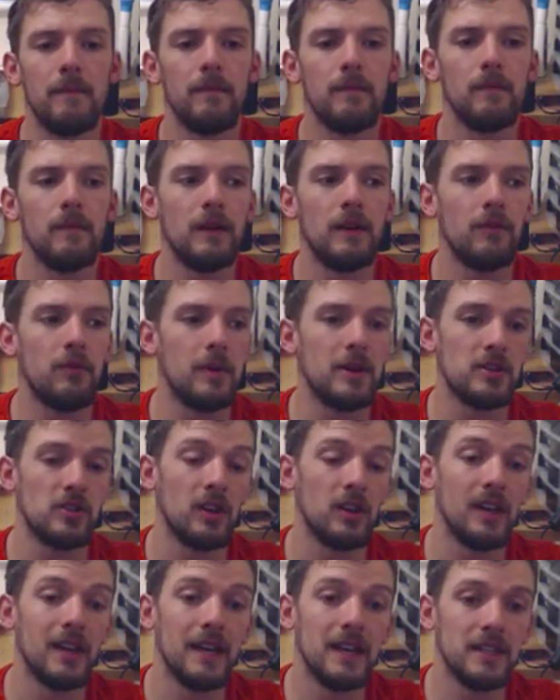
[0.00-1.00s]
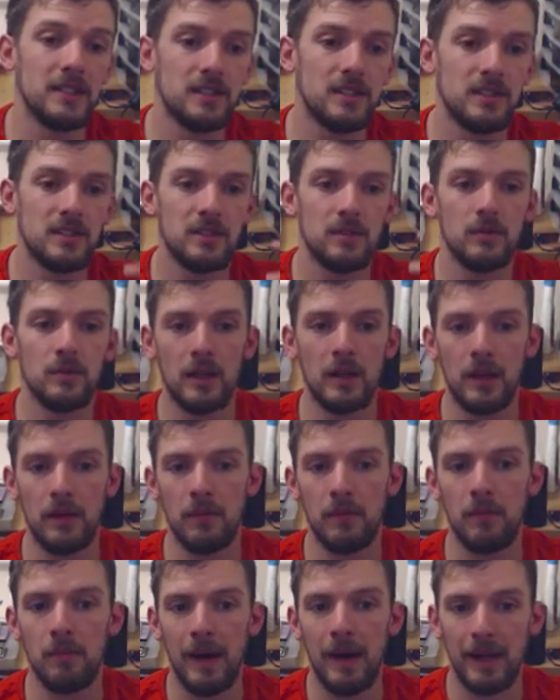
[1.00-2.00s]
information on lists.
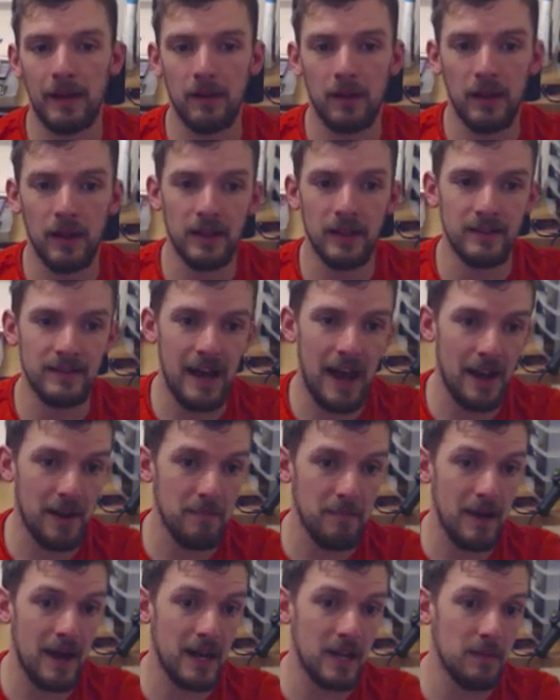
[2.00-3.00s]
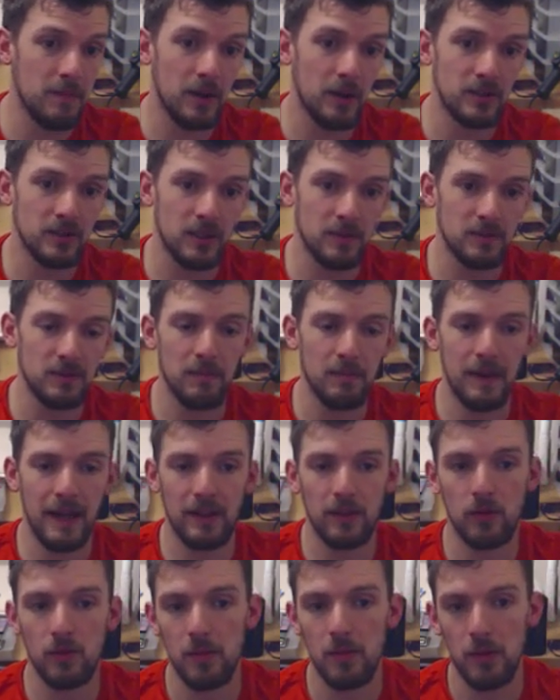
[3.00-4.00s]
Dan and Manny post up some
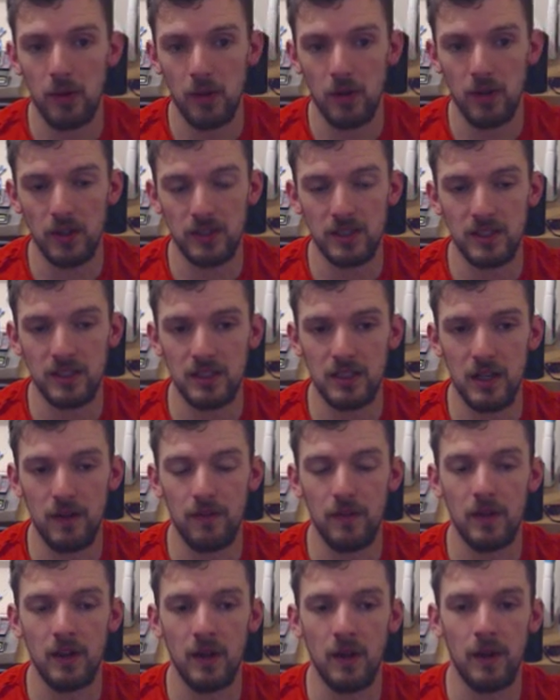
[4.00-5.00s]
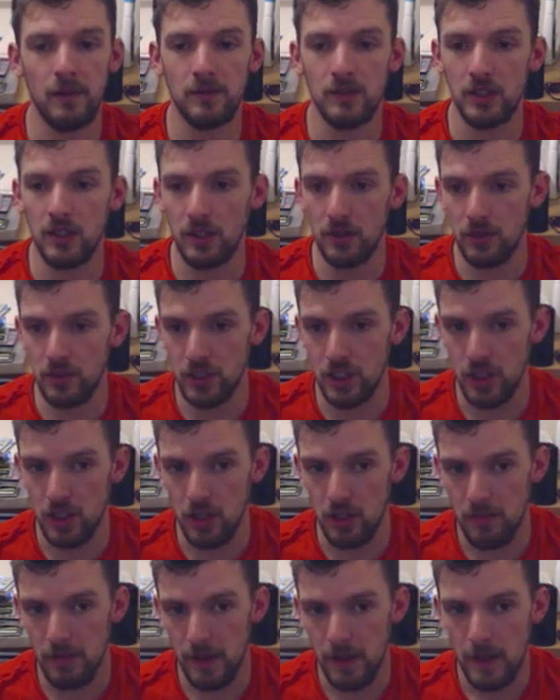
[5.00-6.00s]
battle reports and stuff that go up to
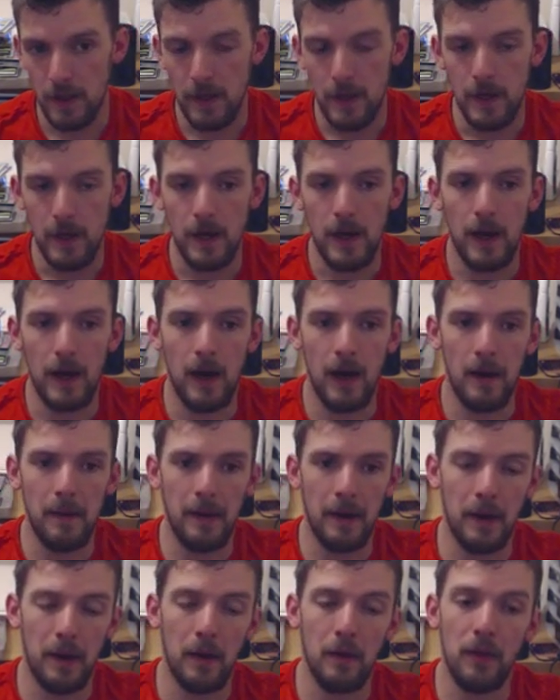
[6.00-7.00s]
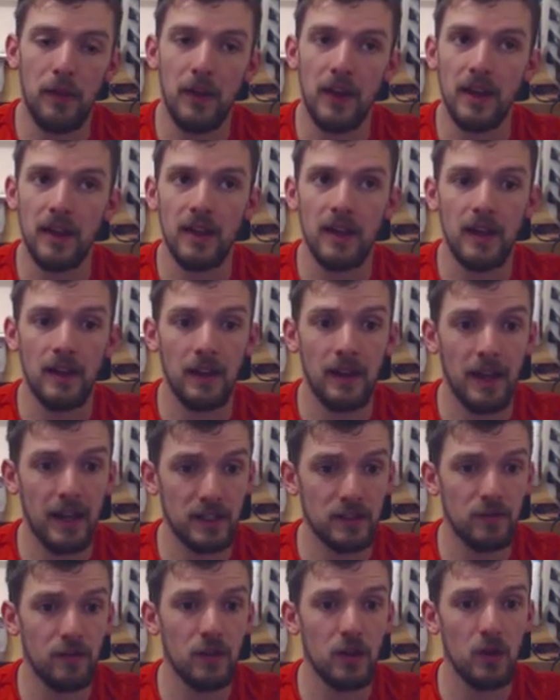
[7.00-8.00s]
YouTube. And I think in the
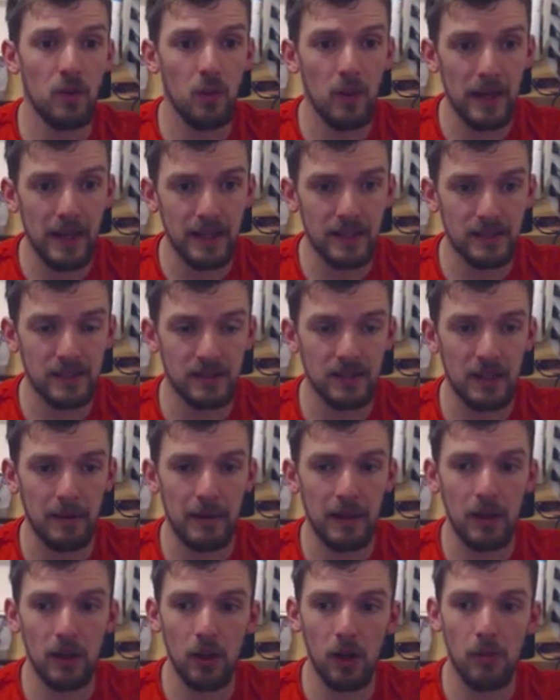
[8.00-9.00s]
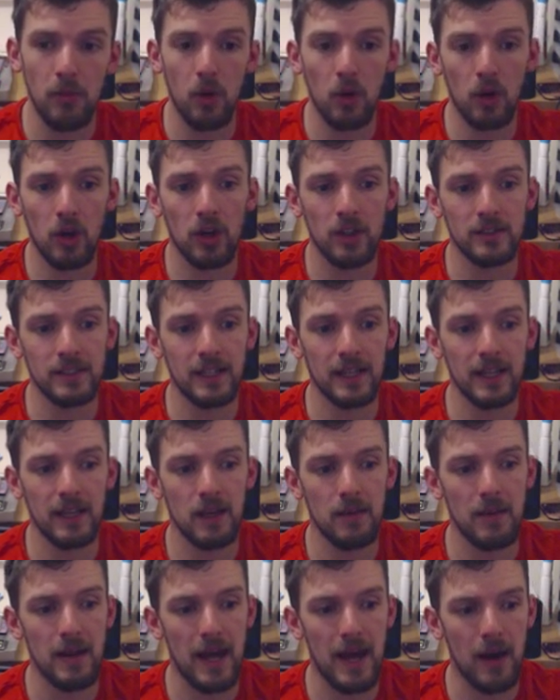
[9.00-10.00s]
next few weeks there's going to be a lot more content
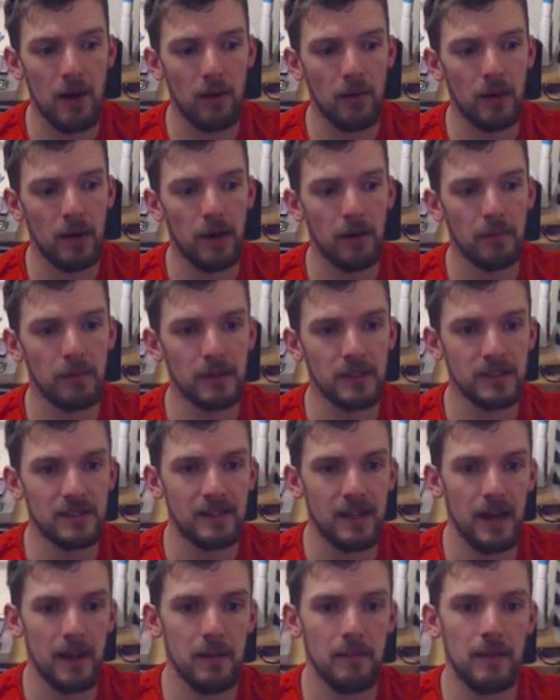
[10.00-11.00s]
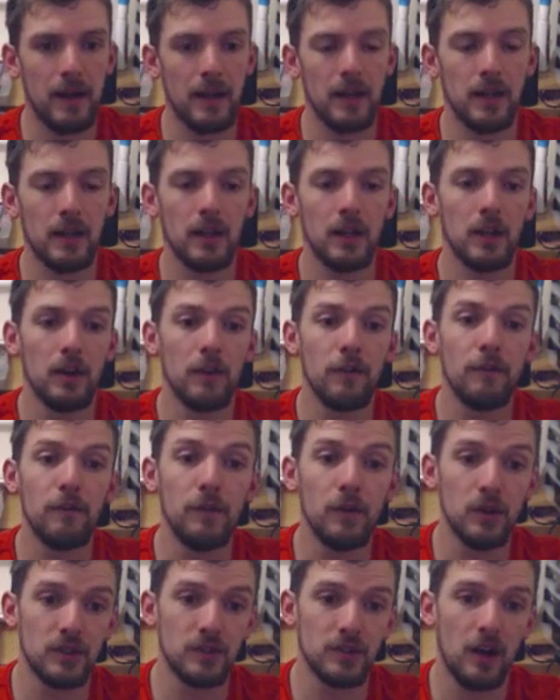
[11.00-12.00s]
coming out because Dan and Manny are going to go
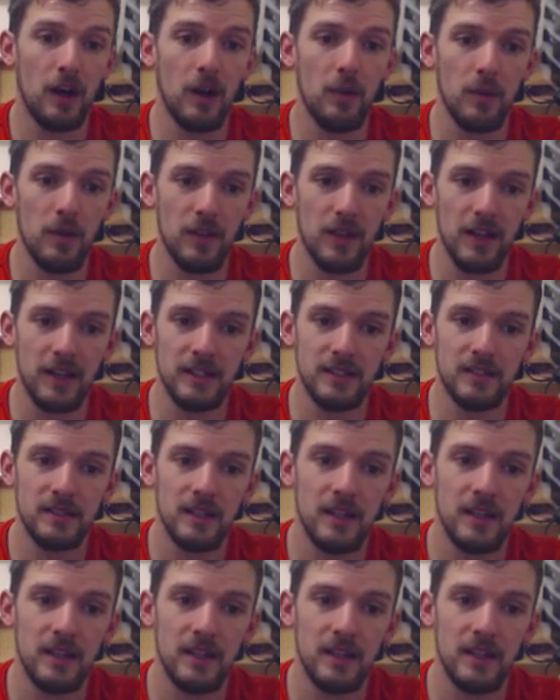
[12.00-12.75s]
full time with this.